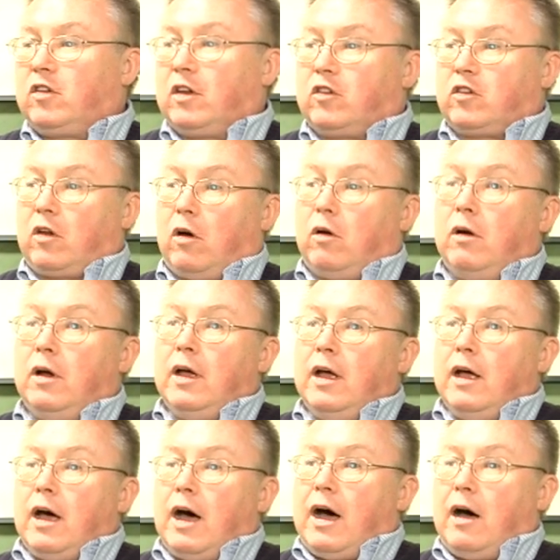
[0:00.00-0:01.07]
And so
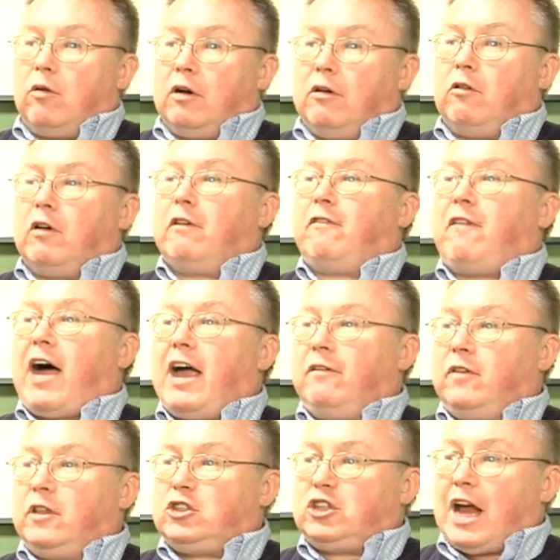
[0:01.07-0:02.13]
we
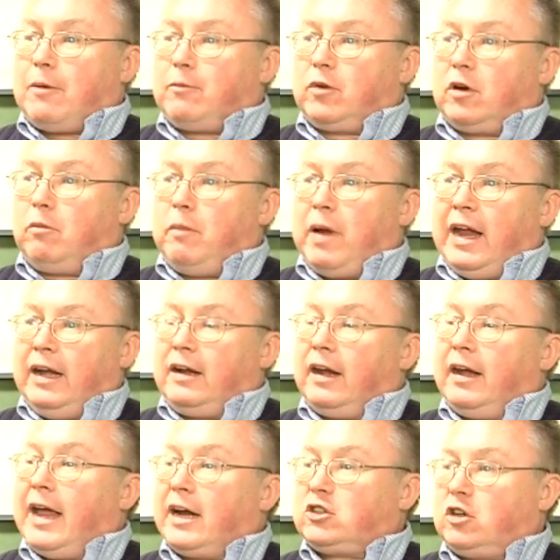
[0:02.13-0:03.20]
revived the chapter, made
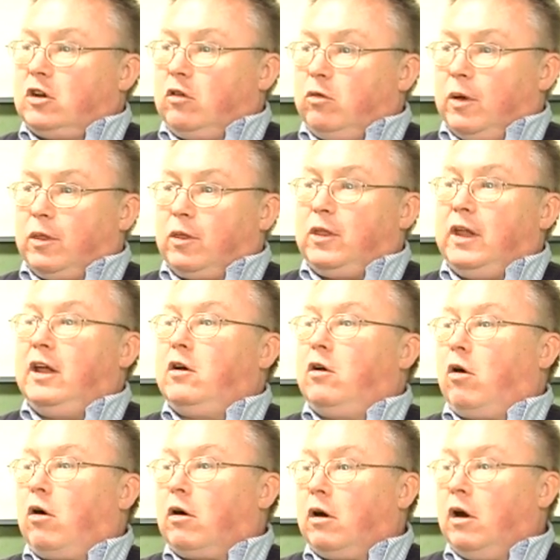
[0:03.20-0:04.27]
connections with
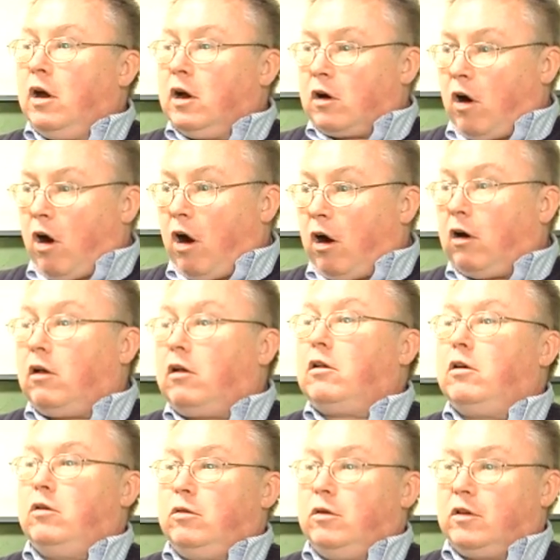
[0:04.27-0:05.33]
Theodore Carl,
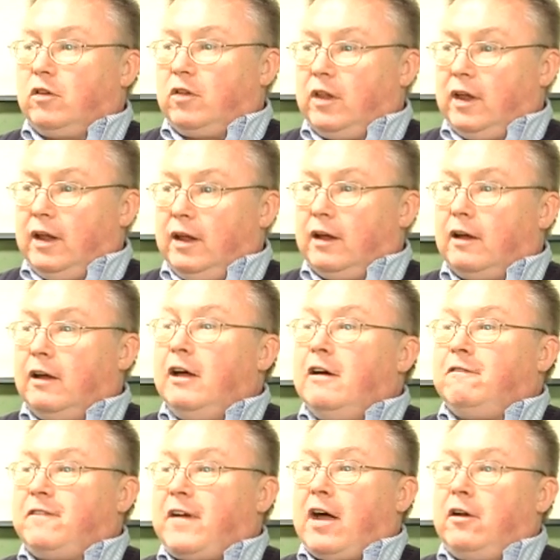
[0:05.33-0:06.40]
who was the
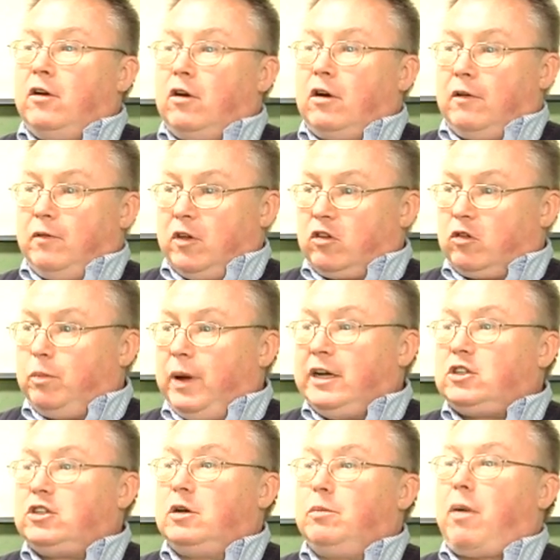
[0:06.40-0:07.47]
founder of the
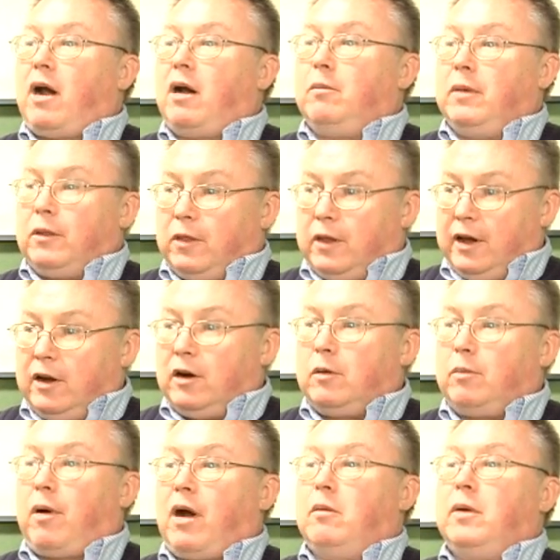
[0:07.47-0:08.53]
speech department, theater
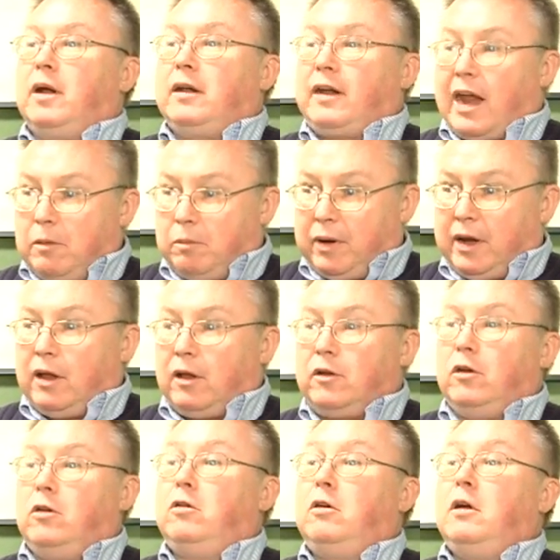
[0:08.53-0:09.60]
department,
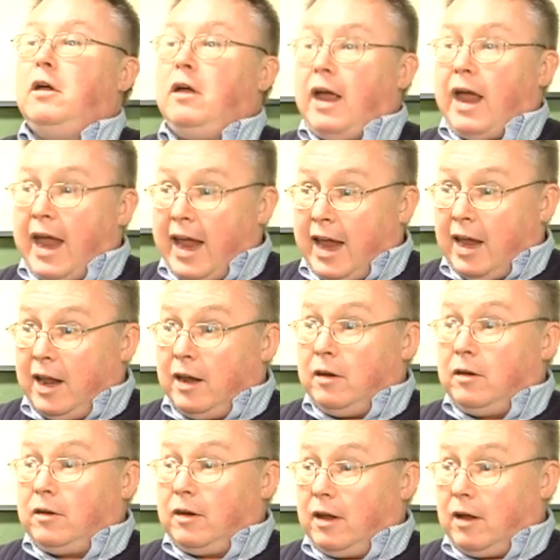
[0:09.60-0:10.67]
KPLU,
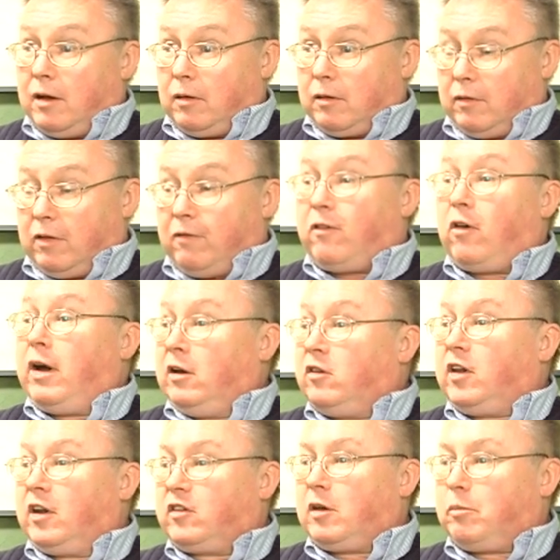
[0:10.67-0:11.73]
and
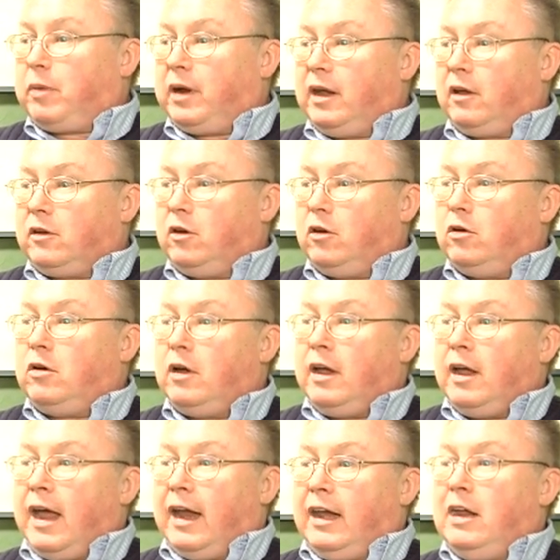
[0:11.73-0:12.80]
forensics at PLU.
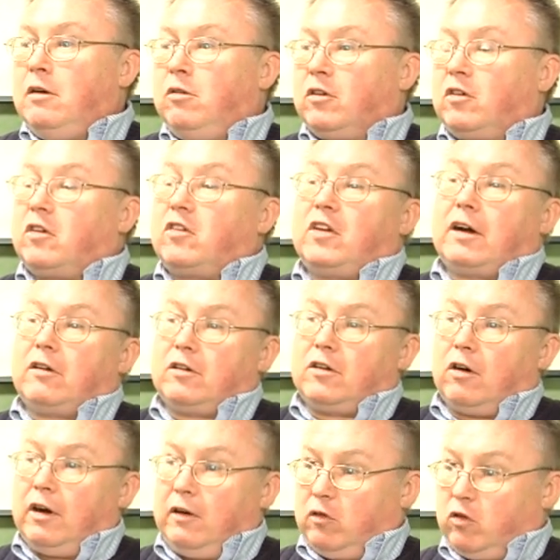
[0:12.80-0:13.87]
And he was the
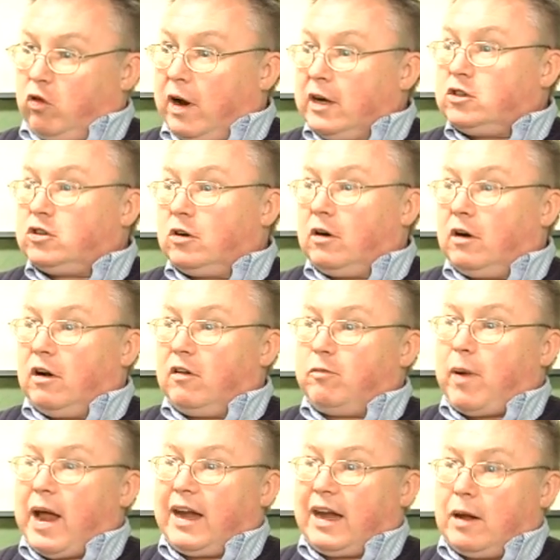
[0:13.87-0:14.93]
secretary of treasurer of
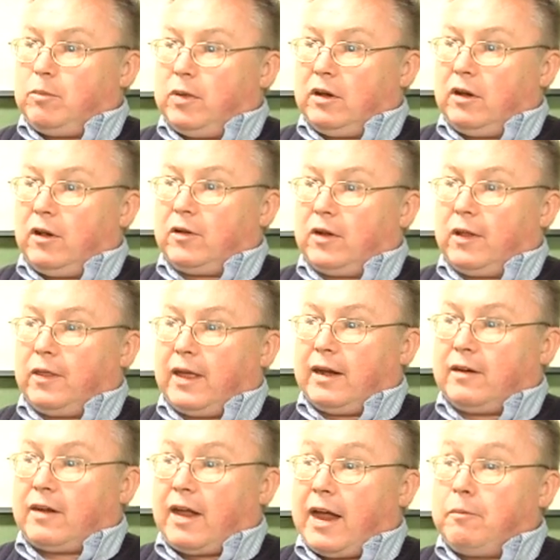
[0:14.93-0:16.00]
Pi Kappa Delta at
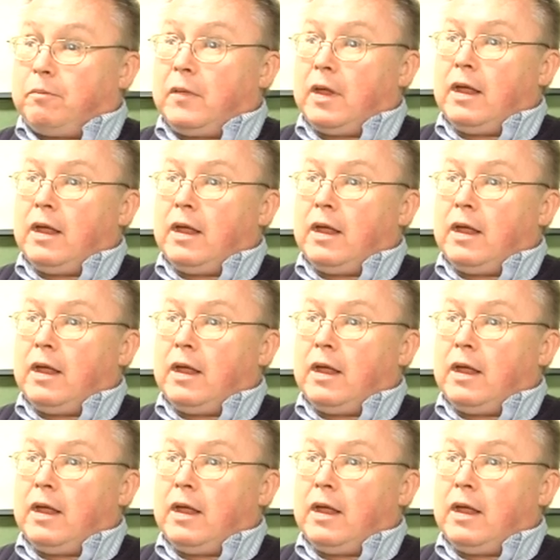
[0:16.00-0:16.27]
that time.